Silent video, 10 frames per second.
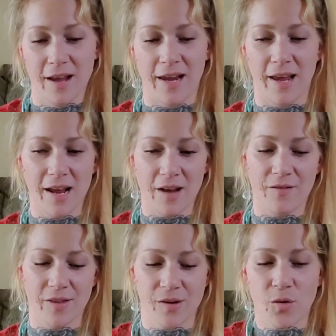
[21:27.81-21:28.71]
And I
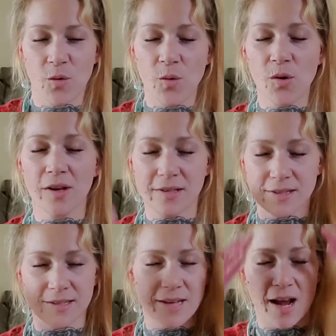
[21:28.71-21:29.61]
have the coolest
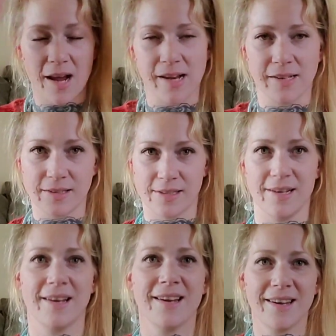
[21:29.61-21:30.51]
designs
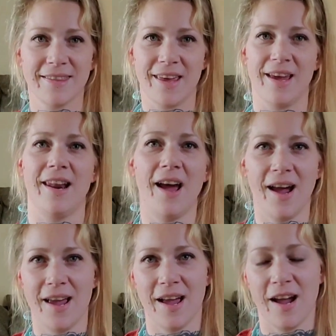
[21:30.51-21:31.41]
that
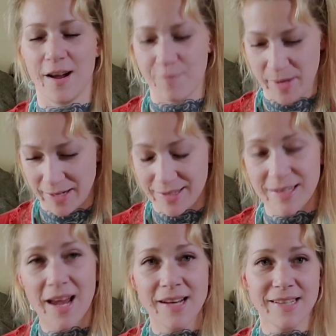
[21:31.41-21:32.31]
I have been
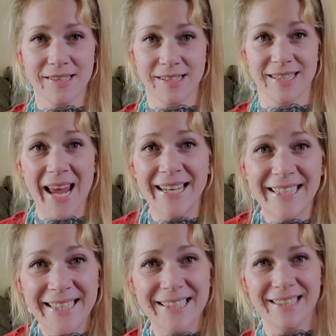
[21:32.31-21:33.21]

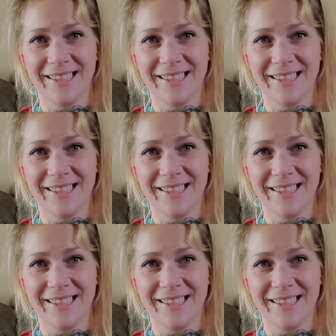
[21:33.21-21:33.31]
designing.